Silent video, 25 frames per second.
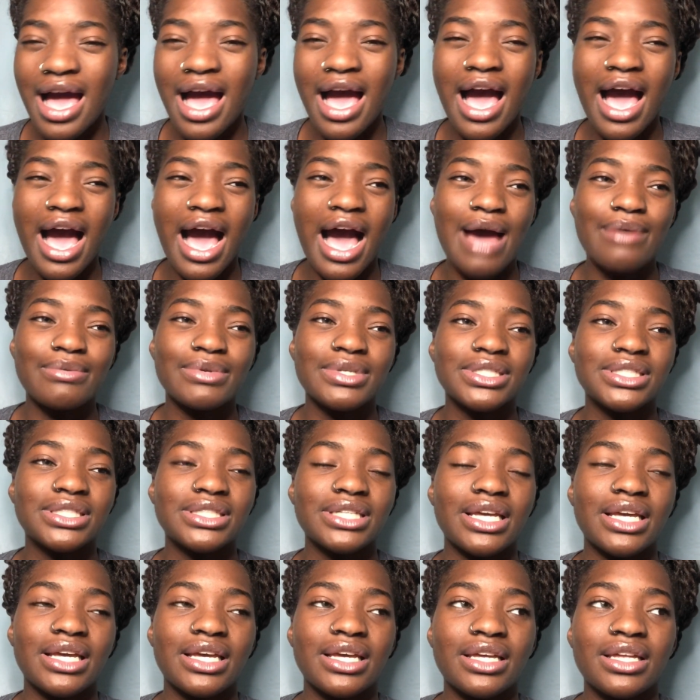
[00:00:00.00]
I'm just
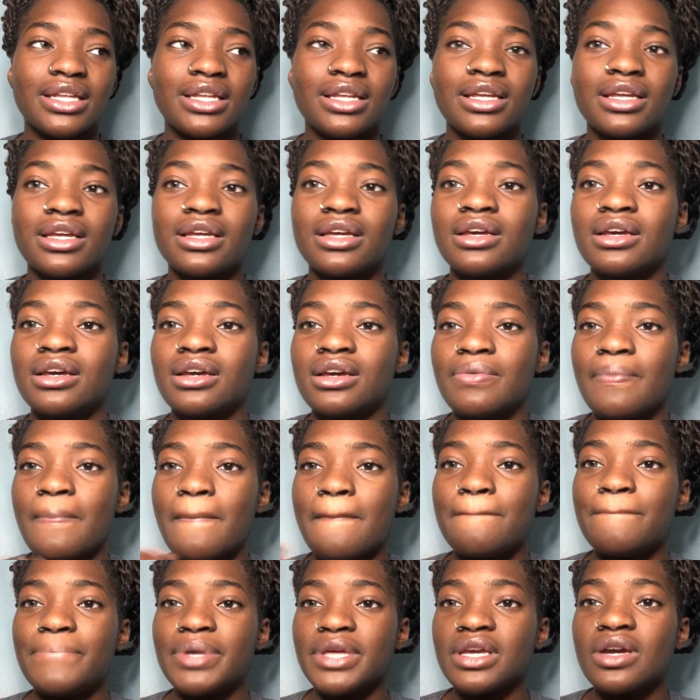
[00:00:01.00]
saying,
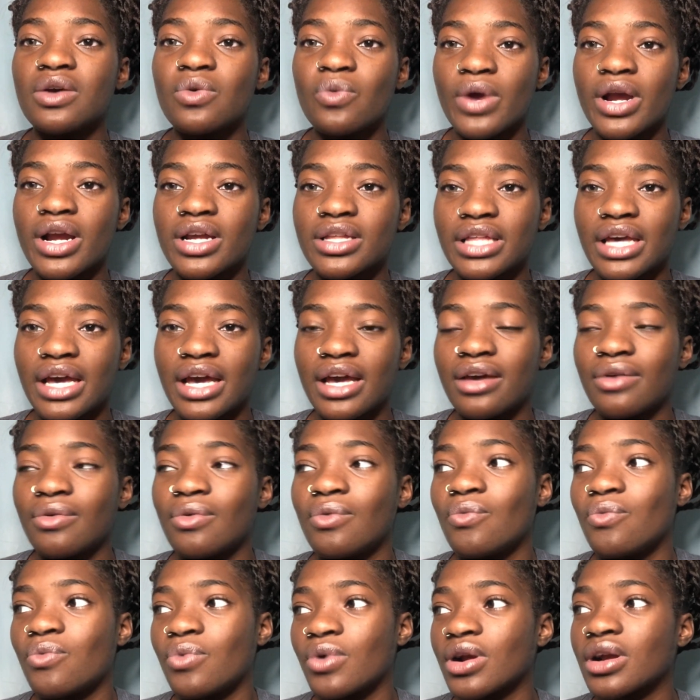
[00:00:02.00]
be aware that
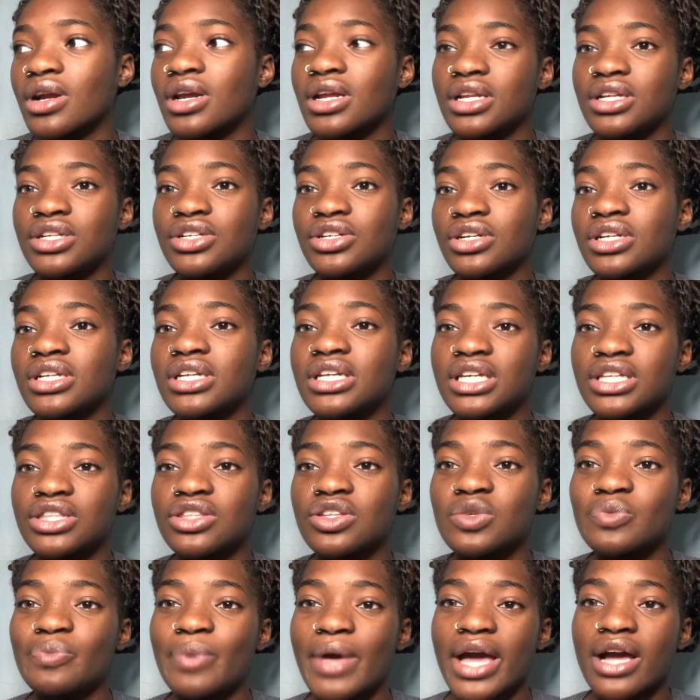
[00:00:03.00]
you're gonna get
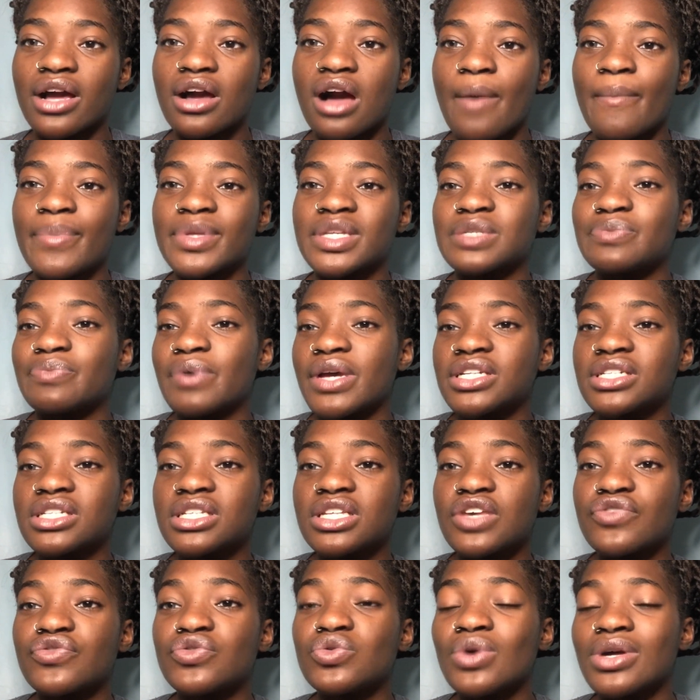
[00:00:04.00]
those bad comments, especially
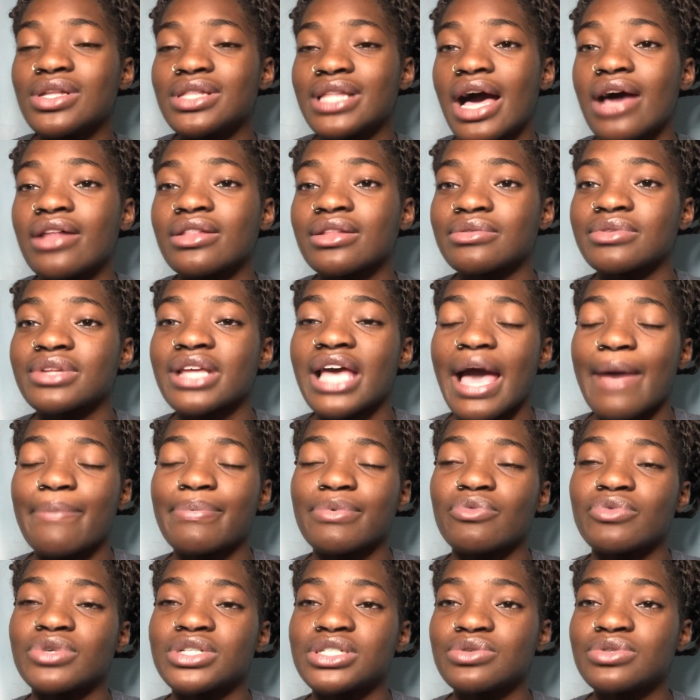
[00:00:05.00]
if you allow them to
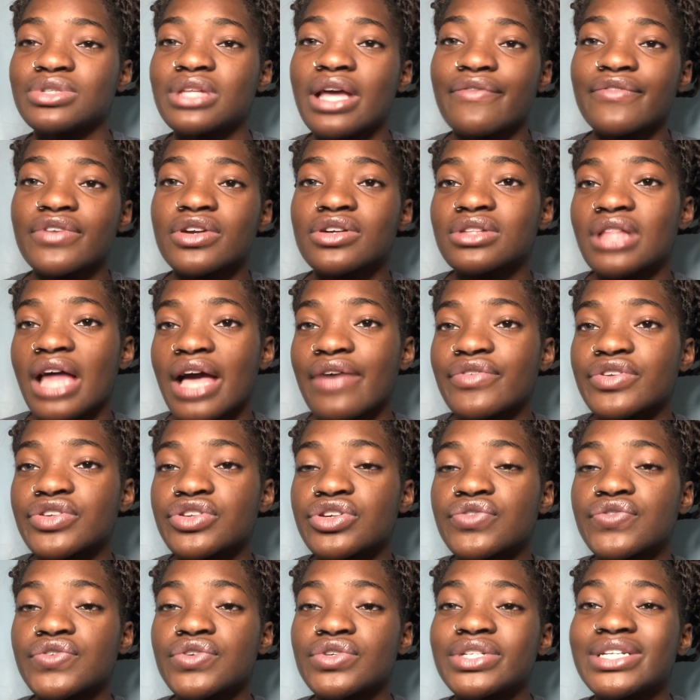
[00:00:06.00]
happen. When she was having her live
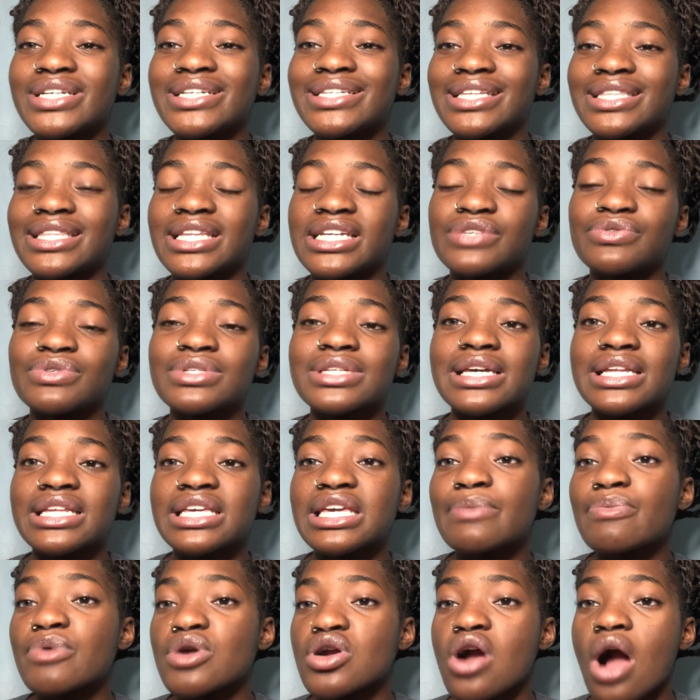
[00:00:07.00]
interview, she said that she was gonna
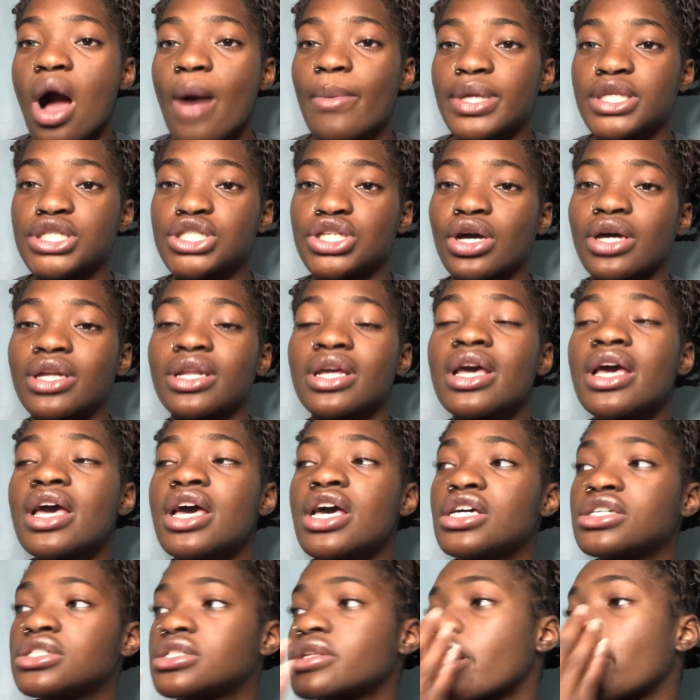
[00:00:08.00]
keep her comments on.
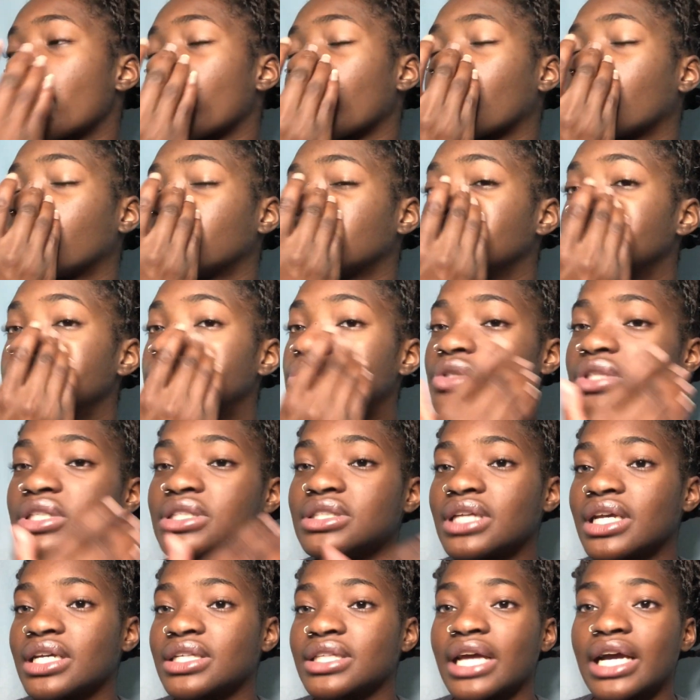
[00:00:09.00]
So, like, when you do things
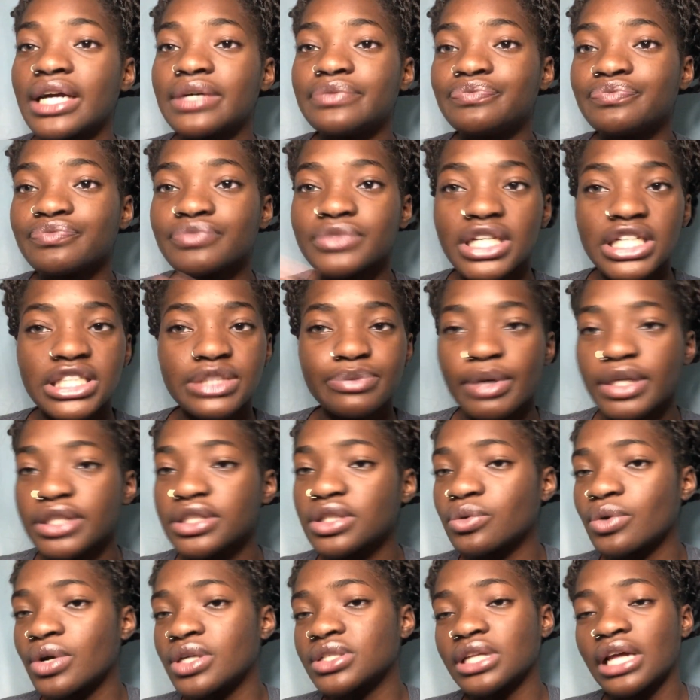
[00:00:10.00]
like that, expect
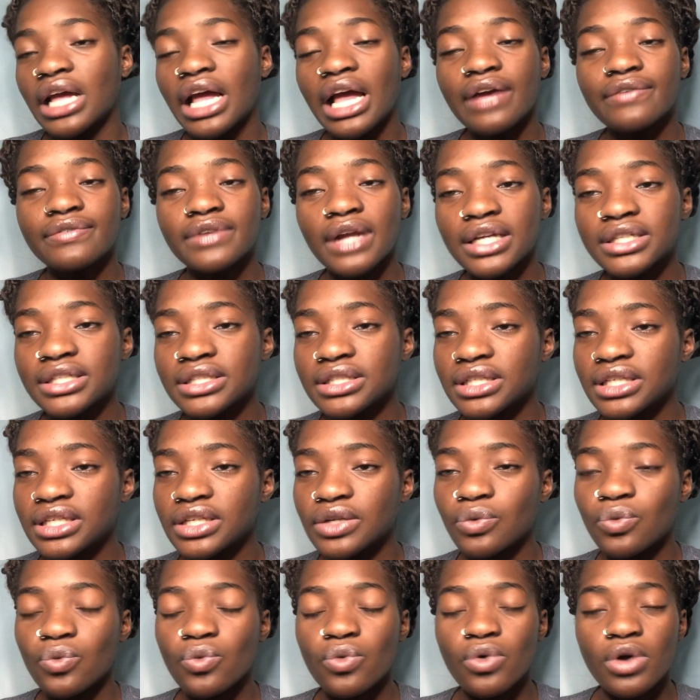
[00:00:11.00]
the worst. I have not deleted
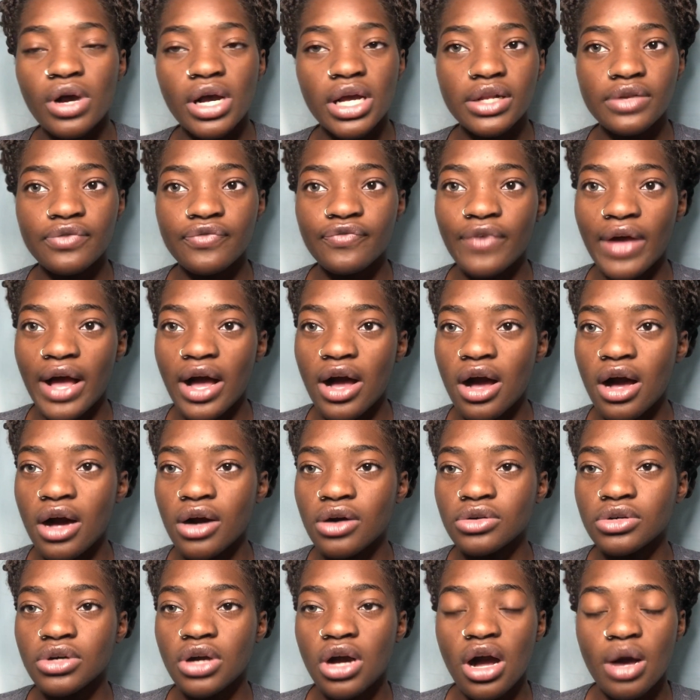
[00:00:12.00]
one foul
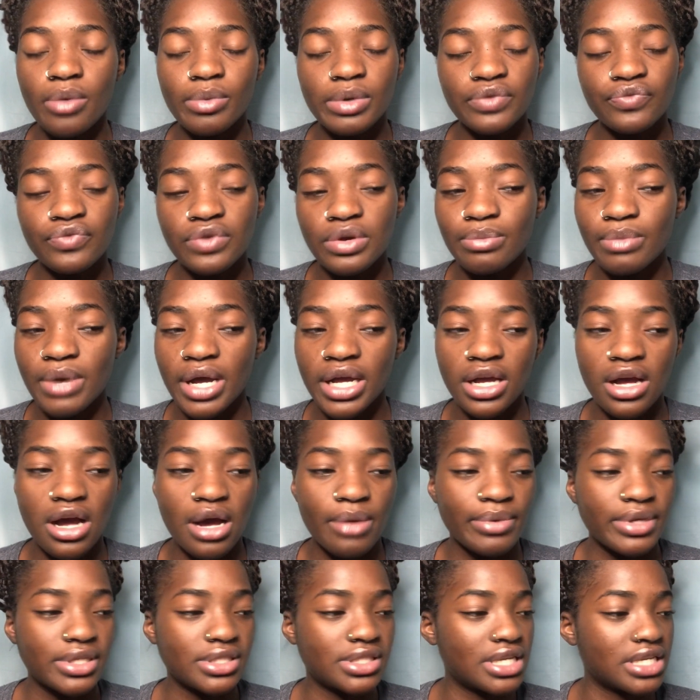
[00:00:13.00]
comment from my
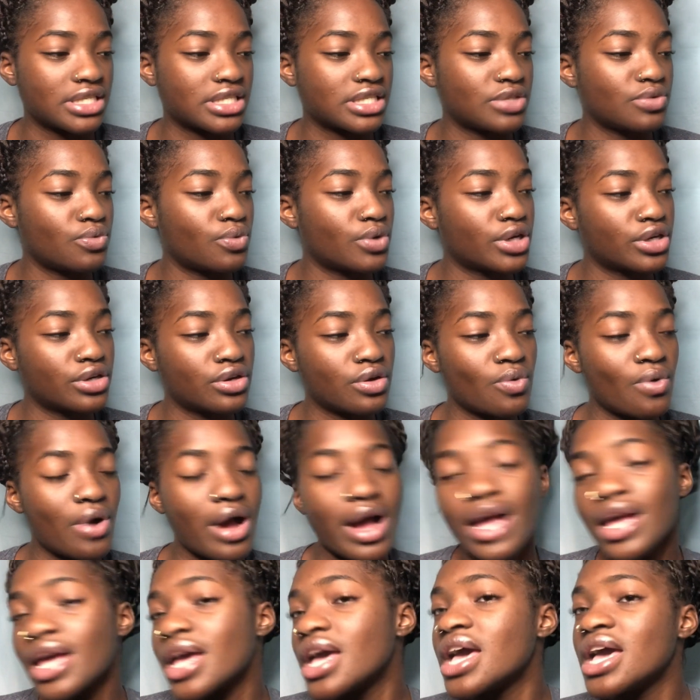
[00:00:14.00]
comment section. You wanna know
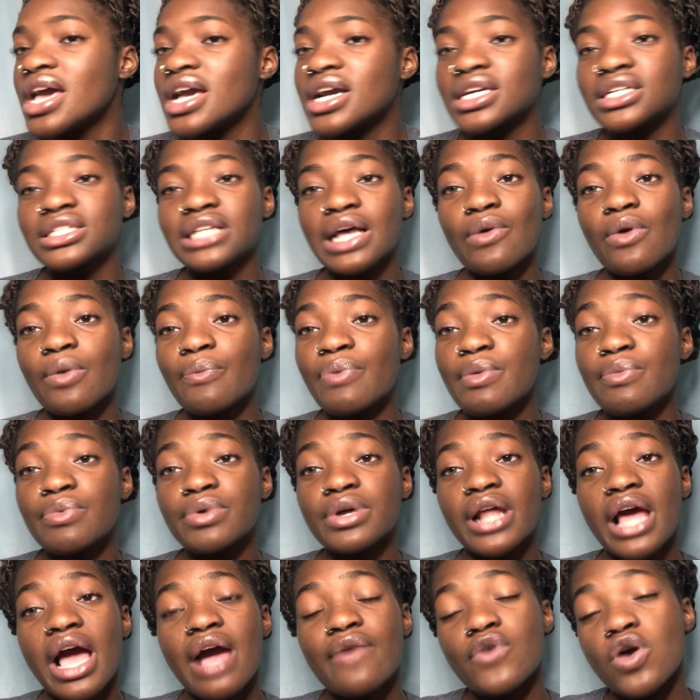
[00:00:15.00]
why? Because I want people to
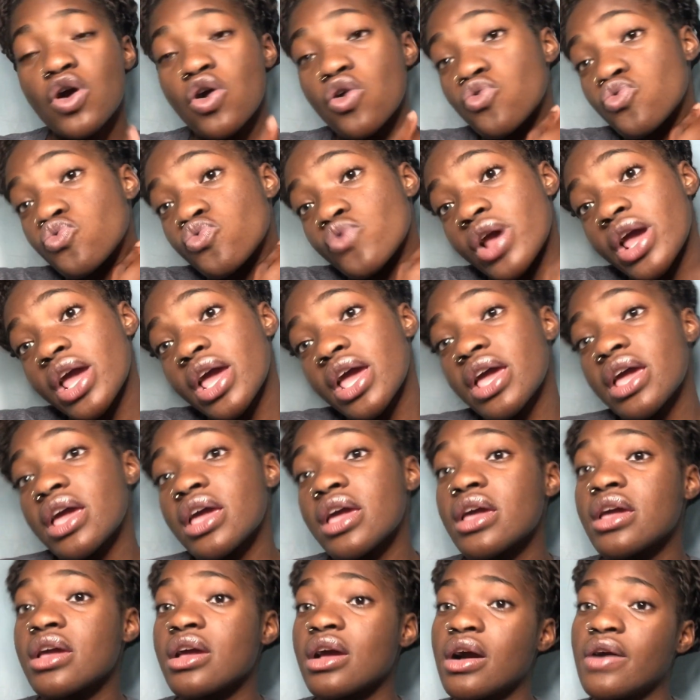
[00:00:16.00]
have an
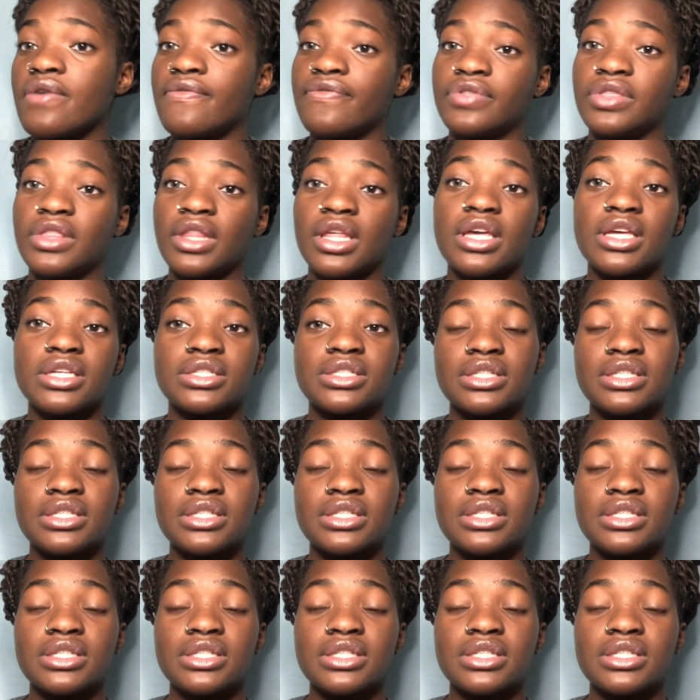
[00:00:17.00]
array of things to